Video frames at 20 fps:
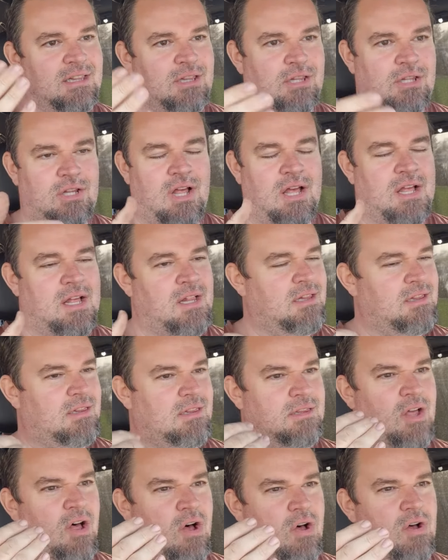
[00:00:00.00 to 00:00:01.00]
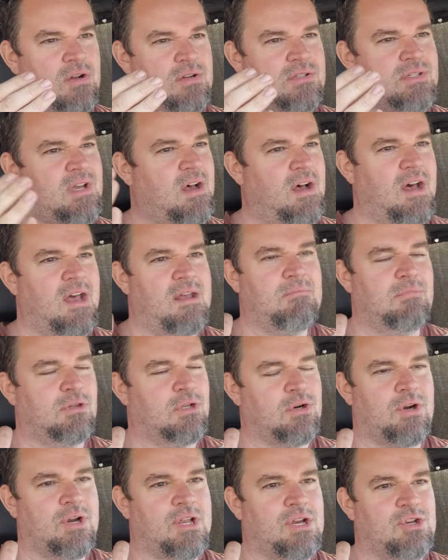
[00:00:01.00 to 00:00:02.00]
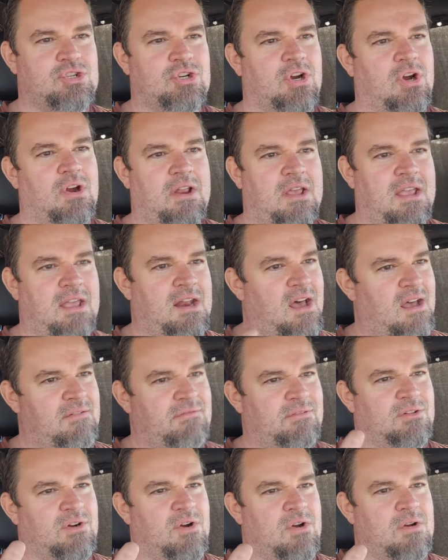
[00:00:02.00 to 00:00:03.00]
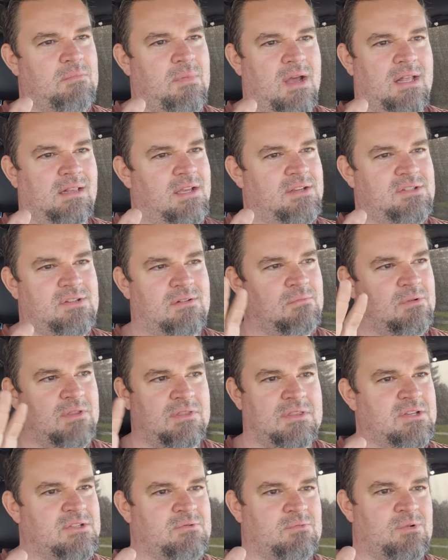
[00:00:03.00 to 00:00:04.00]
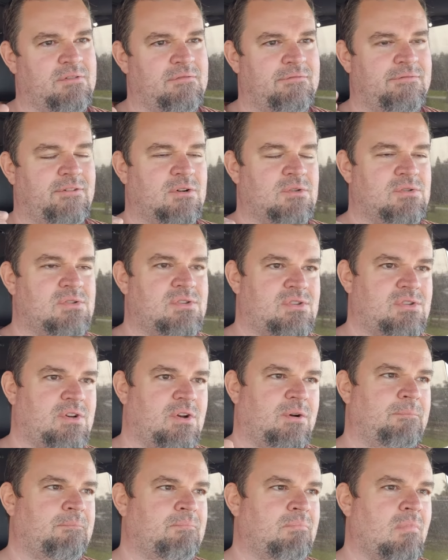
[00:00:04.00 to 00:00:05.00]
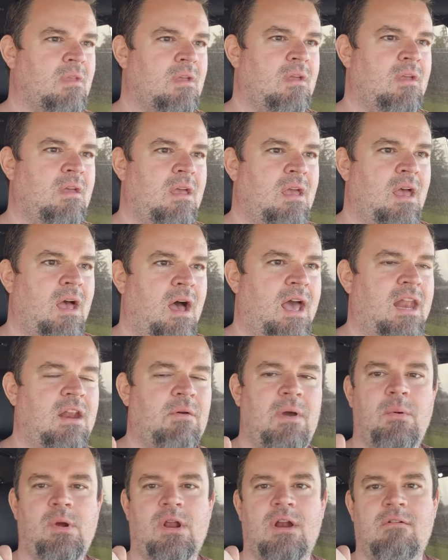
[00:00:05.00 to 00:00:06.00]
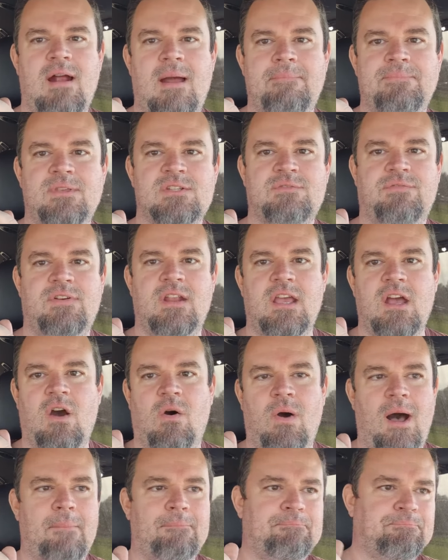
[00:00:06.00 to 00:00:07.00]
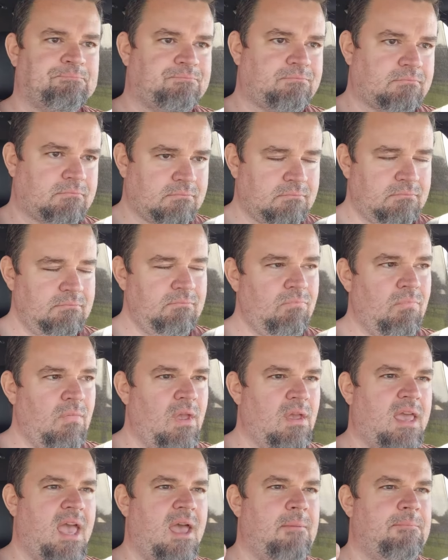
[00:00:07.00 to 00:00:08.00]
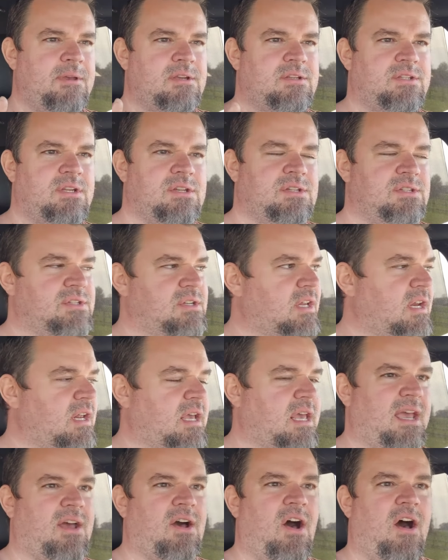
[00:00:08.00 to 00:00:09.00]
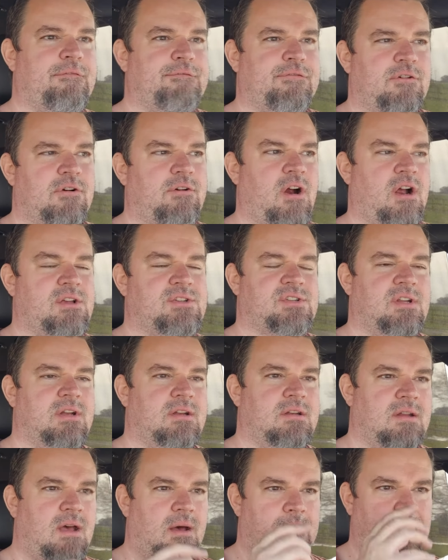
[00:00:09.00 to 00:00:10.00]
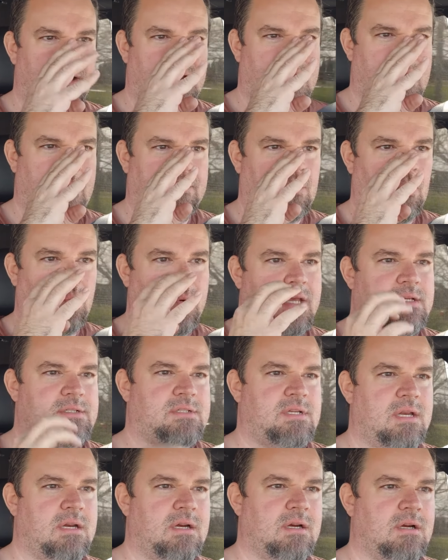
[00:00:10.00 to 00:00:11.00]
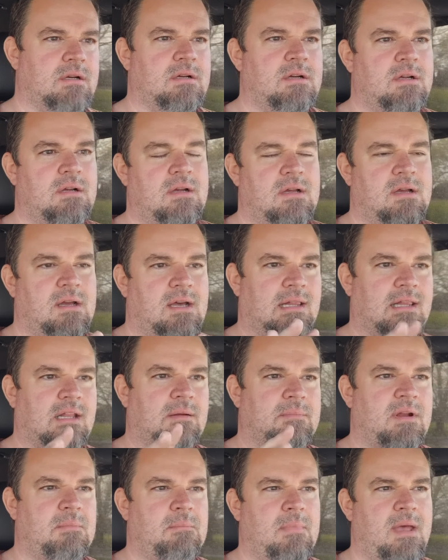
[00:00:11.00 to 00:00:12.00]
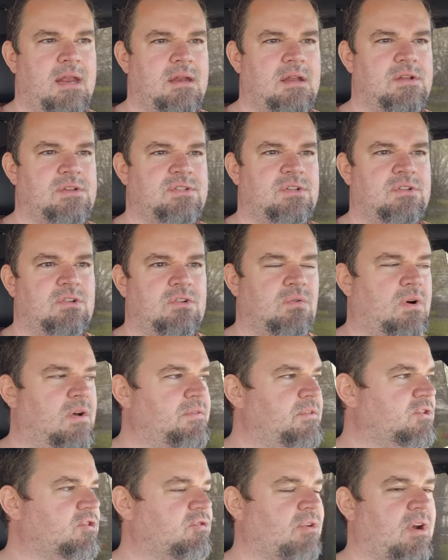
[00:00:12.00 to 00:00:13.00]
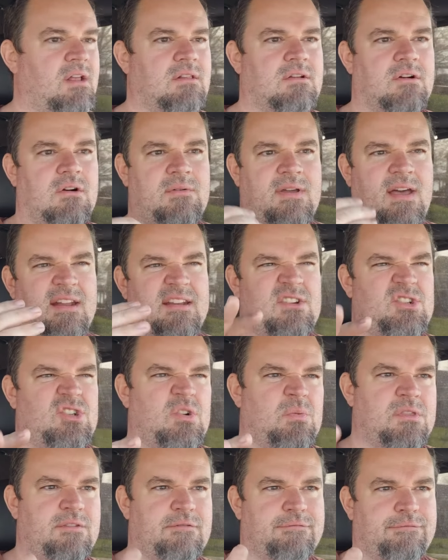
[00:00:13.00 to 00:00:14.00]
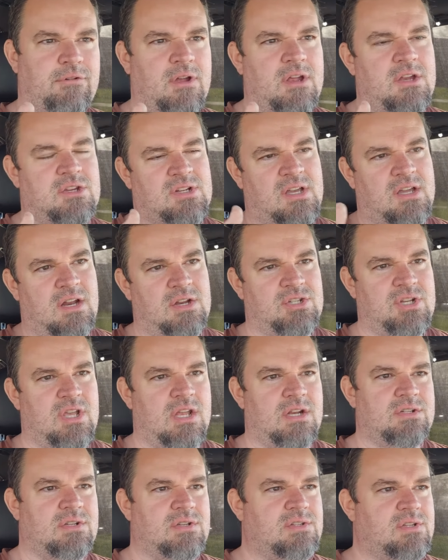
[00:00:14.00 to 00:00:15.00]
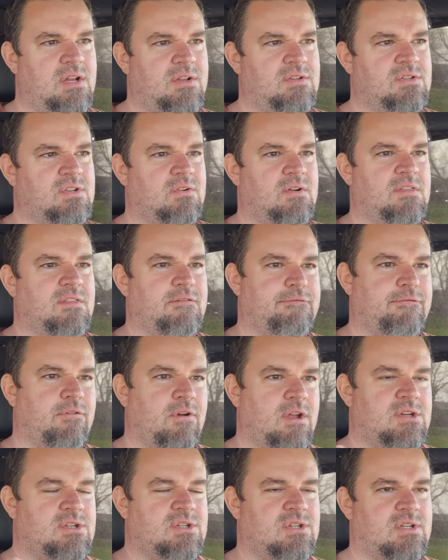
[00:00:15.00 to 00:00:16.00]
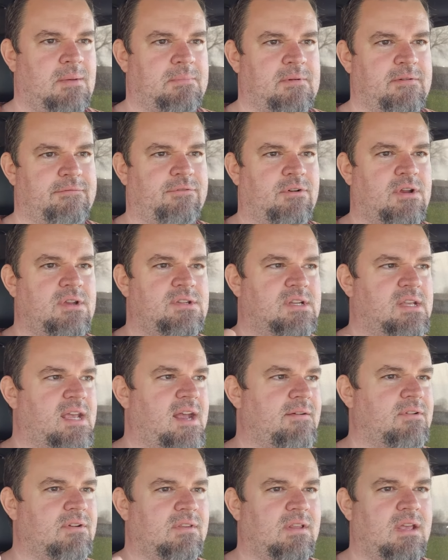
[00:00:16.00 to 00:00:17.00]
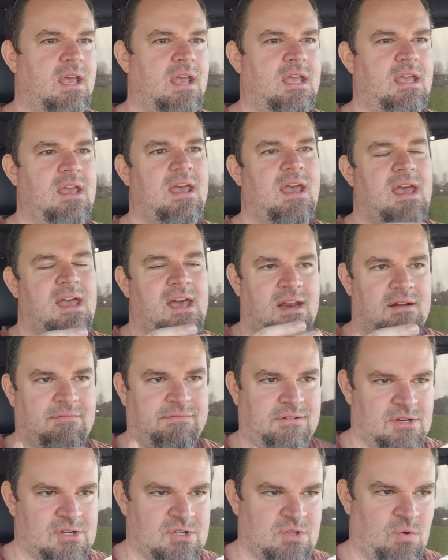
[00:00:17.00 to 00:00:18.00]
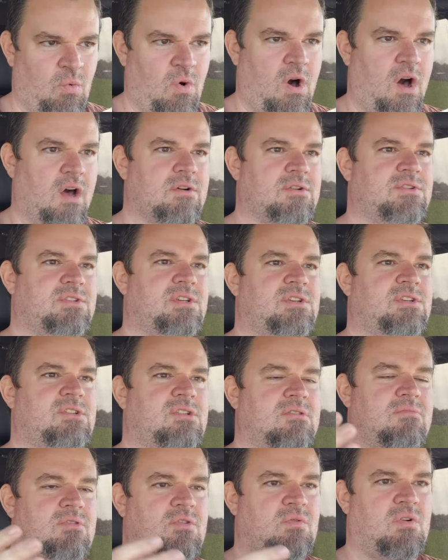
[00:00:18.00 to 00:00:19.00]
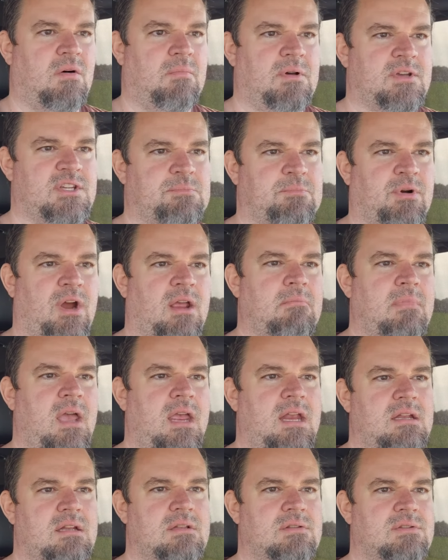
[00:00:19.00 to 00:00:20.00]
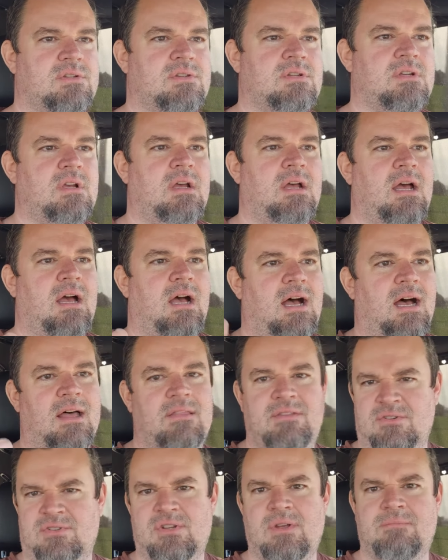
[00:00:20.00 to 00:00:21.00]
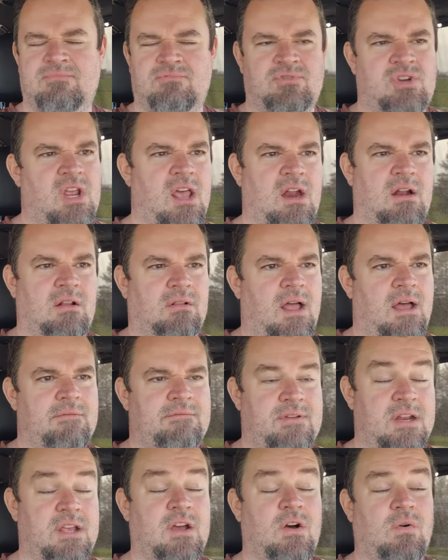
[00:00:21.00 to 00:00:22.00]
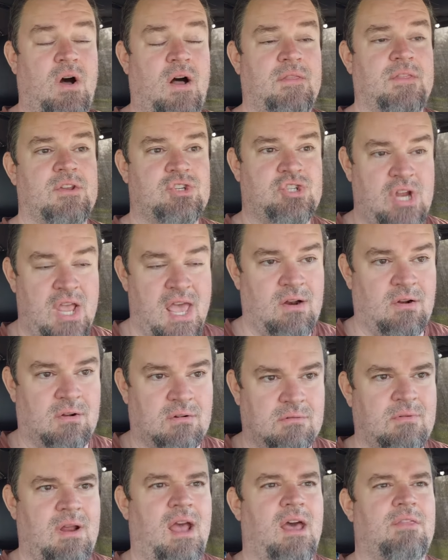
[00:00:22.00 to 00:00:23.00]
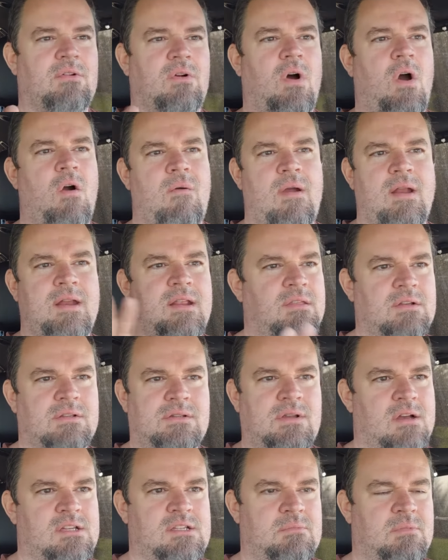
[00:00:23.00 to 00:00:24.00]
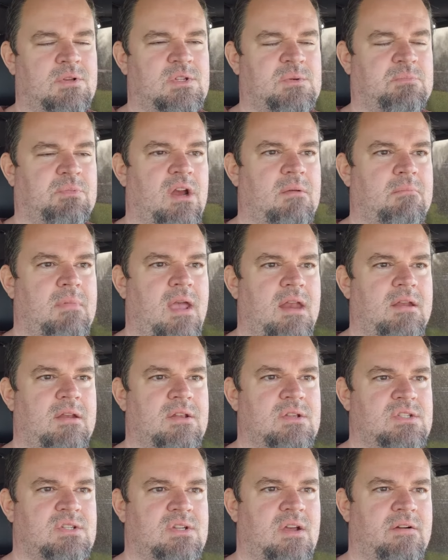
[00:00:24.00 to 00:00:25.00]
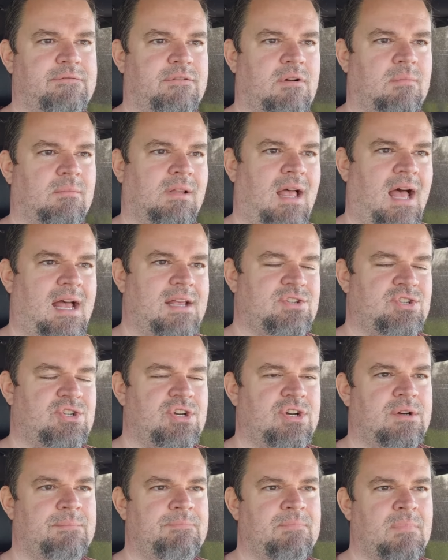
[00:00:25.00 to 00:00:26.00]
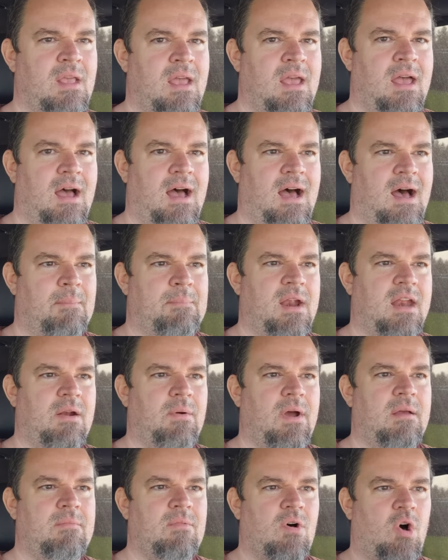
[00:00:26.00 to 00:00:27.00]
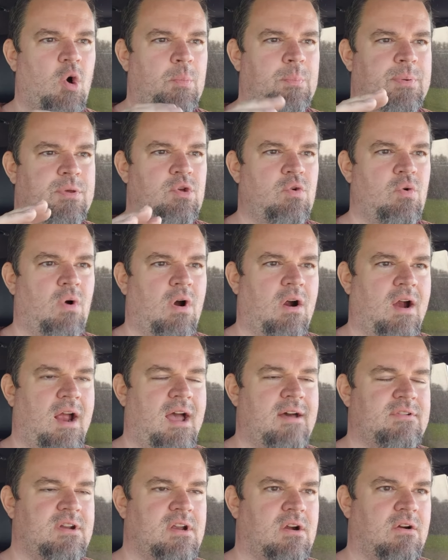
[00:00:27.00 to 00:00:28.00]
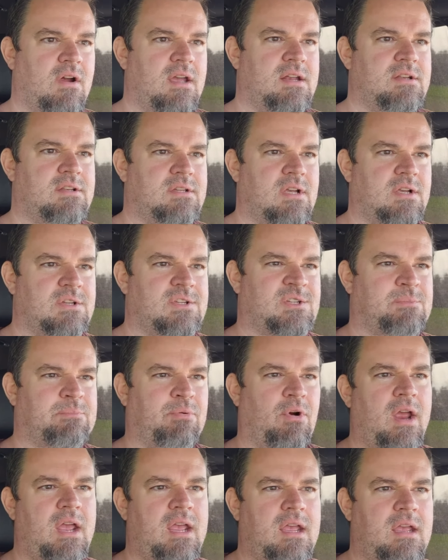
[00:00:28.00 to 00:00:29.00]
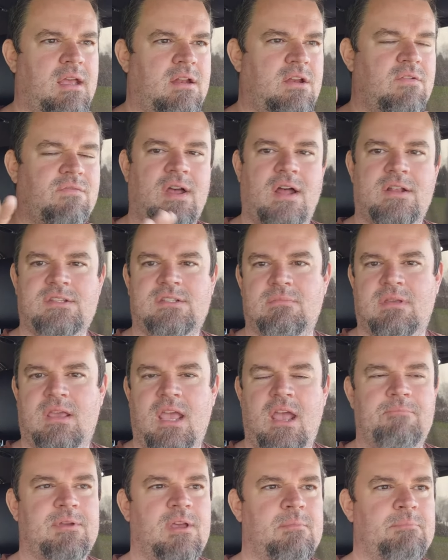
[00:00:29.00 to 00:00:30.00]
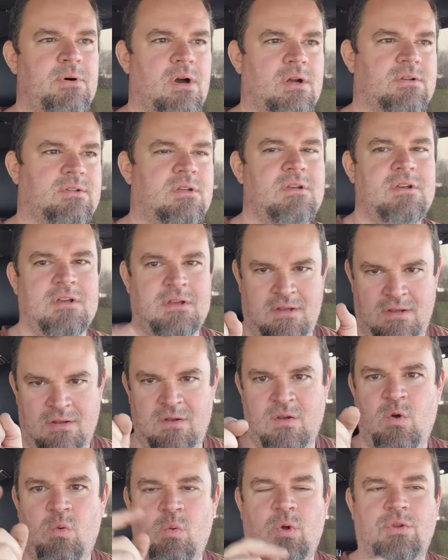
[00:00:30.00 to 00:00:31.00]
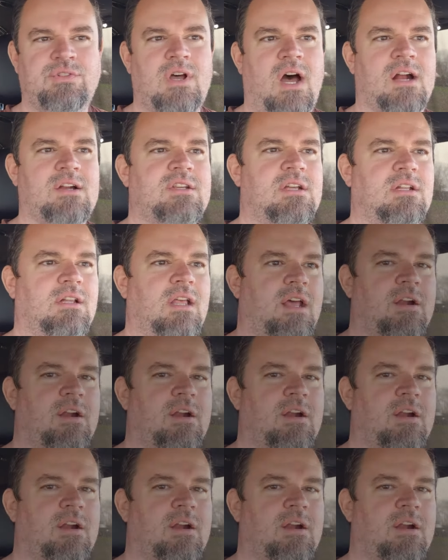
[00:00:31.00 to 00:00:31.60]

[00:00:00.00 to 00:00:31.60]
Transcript: long time learning journey, and I've learned my lesson with this one, folks. So, anyway, we're going to wrap this video up. Camping season's going to kick off for us in about a couple of weeks here a little bit of maintenance to do on the trailer. We got an issue with the fridge. I got to change the sensor in the fridge, stop it freezing everything. Got to flush the water system, do all my spring maintenance. Uh, there's a channel a video on the channel rather already that talks about spring maintenance uh, from last year. Uh, but anyway, hope you are having a great uh, spring and you've got some camping booked. We'll talk to you